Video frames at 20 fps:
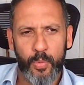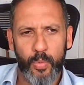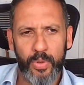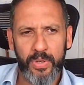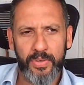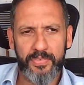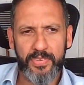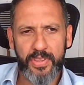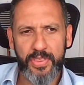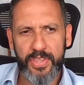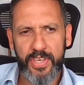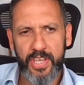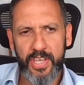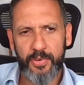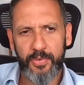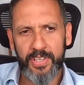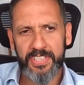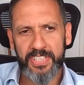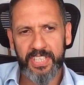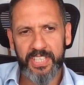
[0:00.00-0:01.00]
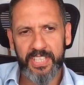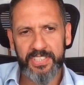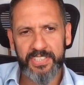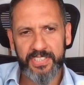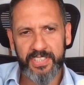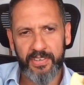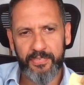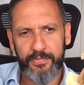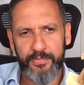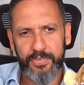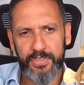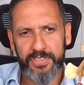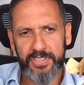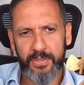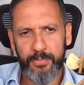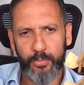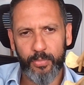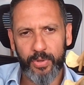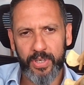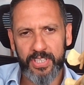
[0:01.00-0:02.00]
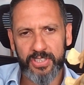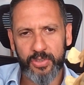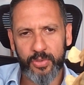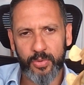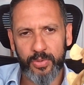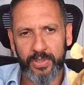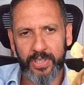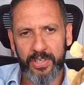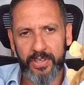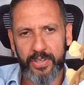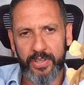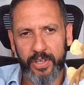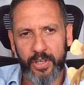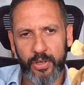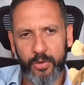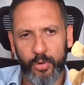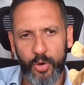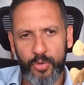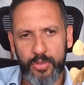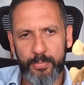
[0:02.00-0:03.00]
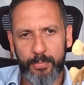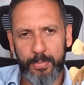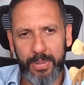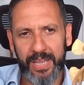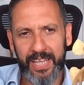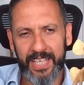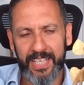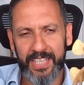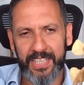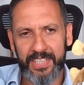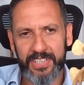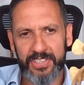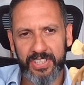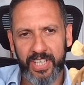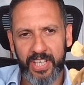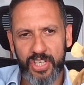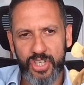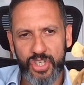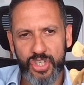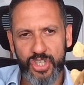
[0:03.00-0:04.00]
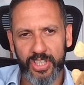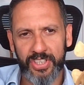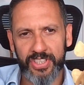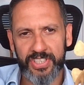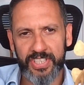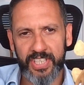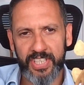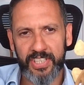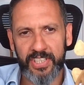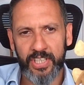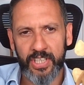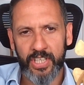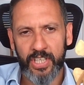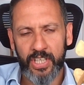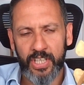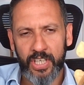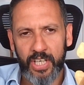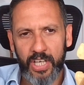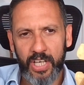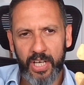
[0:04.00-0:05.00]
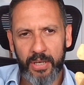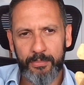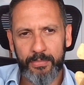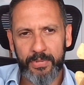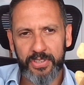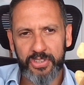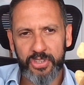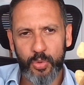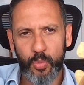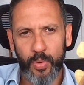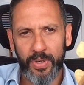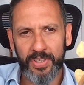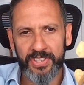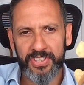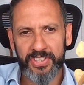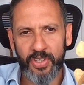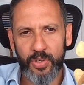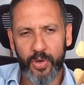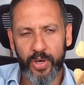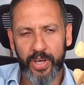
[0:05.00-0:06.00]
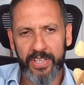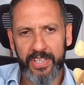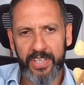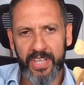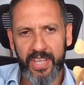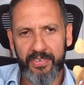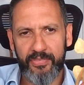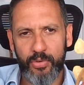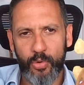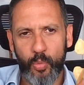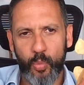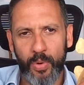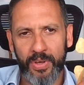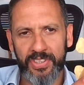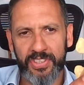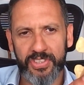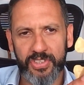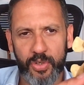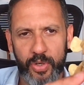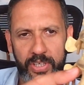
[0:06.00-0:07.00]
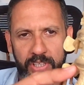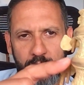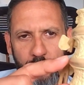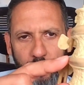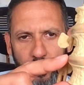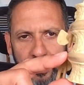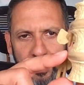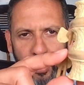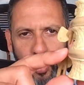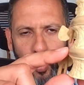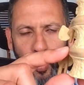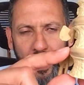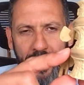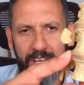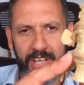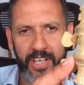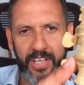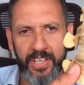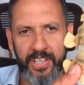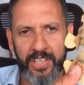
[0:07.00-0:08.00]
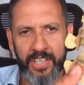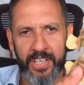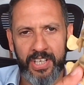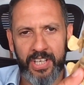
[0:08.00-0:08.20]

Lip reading: One of the theories is that for some reason or another, the growth plates get shunted to one side, and therefore one side grows quicker